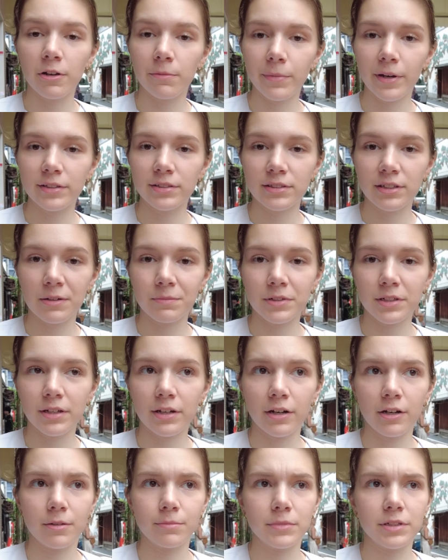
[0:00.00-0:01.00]
best time to
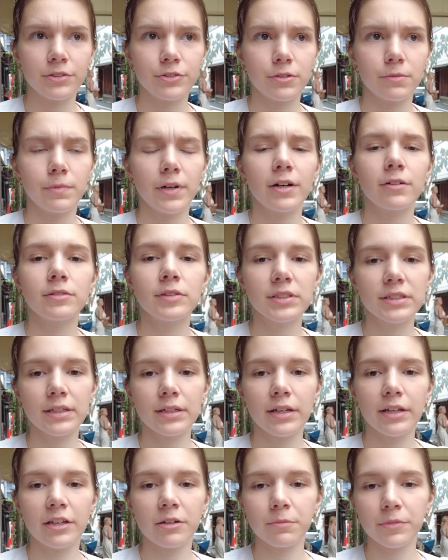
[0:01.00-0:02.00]
come is around 10
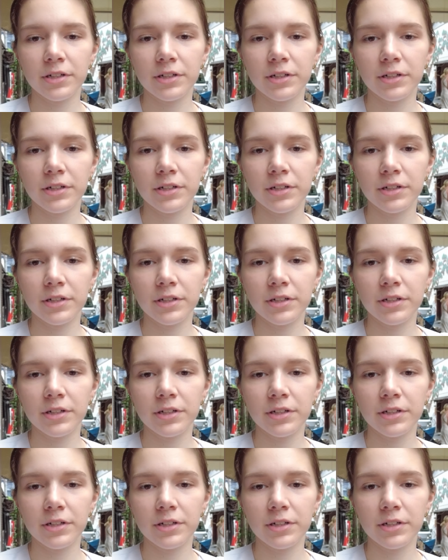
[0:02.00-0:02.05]
a.m.